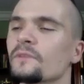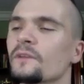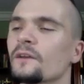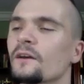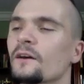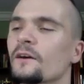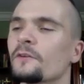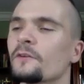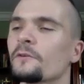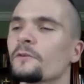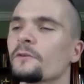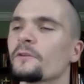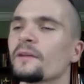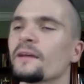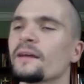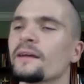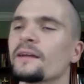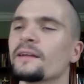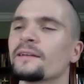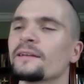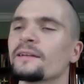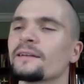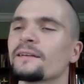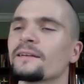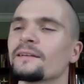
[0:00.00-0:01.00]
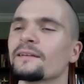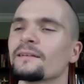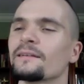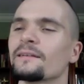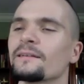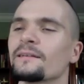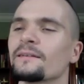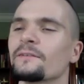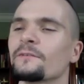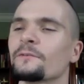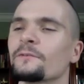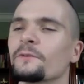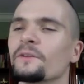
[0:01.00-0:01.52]
other than
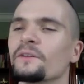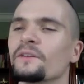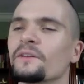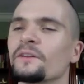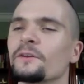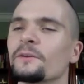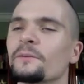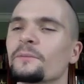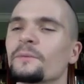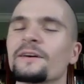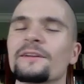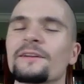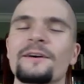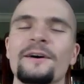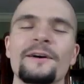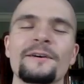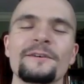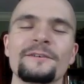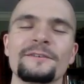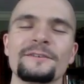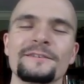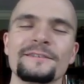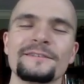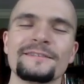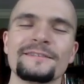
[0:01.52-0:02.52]
freezing your butt off?